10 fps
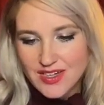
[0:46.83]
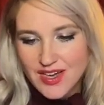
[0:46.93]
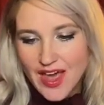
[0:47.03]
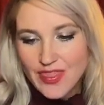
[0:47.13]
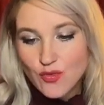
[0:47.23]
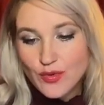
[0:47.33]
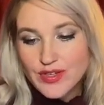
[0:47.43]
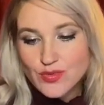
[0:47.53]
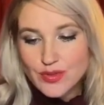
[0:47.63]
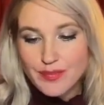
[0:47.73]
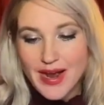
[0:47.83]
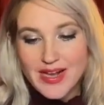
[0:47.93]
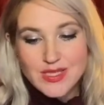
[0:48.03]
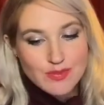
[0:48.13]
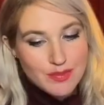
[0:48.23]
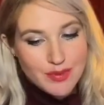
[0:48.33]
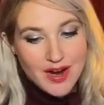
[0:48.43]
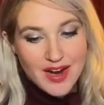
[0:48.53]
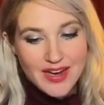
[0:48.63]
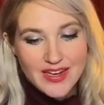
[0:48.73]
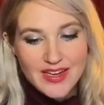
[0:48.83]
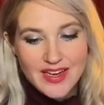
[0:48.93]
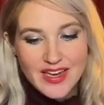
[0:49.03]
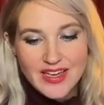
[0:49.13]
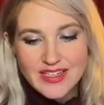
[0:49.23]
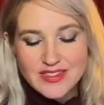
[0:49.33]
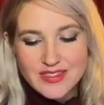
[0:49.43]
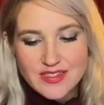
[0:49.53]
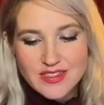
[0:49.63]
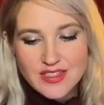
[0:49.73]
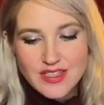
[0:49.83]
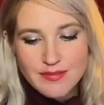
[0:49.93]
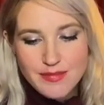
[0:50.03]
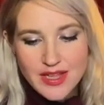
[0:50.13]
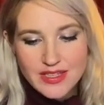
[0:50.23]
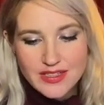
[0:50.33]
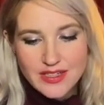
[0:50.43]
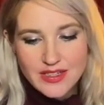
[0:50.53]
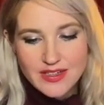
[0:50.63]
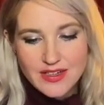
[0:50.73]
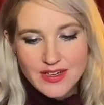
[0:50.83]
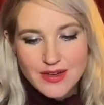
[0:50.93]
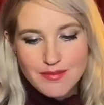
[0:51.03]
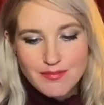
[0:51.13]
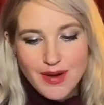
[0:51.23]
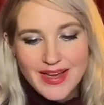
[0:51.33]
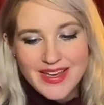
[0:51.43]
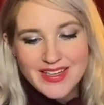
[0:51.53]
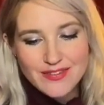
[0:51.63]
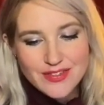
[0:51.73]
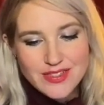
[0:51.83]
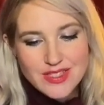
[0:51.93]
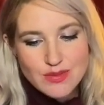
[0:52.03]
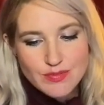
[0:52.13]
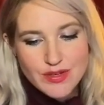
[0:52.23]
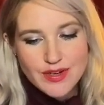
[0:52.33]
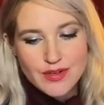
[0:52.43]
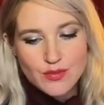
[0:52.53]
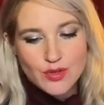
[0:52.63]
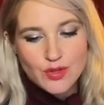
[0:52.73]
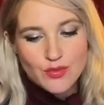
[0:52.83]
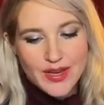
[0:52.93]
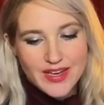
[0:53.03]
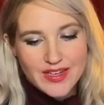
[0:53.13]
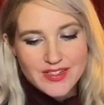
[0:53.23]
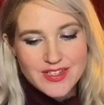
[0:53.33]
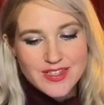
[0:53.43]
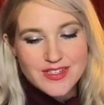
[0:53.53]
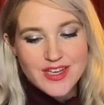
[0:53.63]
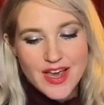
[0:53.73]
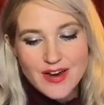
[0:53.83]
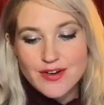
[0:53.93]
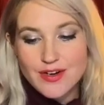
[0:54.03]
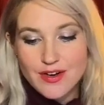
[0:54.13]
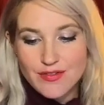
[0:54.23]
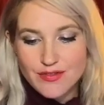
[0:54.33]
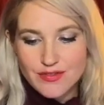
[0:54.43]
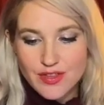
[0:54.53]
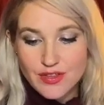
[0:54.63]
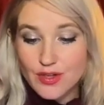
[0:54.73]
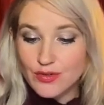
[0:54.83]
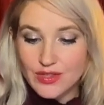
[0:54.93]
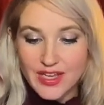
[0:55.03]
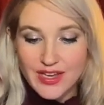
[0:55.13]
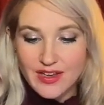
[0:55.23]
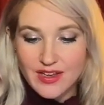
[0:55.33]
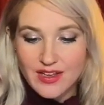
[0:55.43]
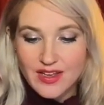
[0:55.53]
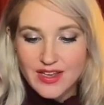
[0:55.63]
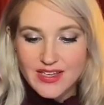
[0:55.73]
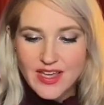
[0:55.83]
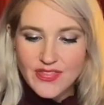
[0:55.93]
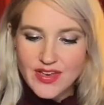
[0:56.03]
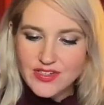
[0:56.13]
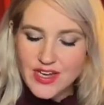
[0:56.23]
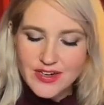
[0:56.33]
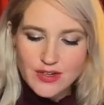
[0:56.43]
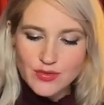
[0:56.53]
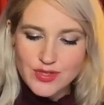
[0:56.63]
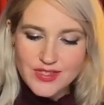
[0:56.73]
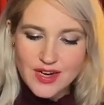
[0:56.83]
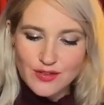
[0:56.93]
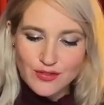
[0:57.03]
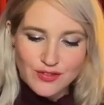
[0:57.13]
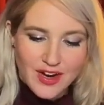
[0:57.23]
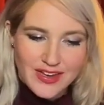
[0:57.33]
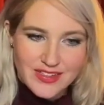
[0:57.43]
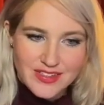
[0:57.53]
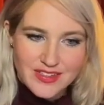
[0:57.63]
and the wind would pass me by in its stilly melody, my infant spirit would awake to the terror of the lone lake. Yet that terror was not fright,